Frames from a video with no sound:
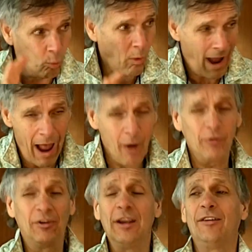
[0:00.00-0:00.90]
how
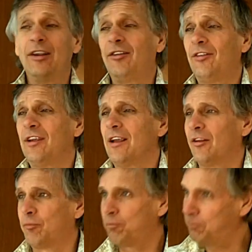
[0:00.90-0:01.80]
DTC
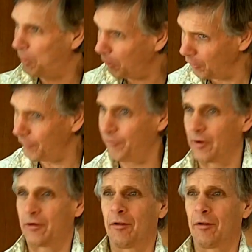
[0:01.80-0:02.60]
is perfectly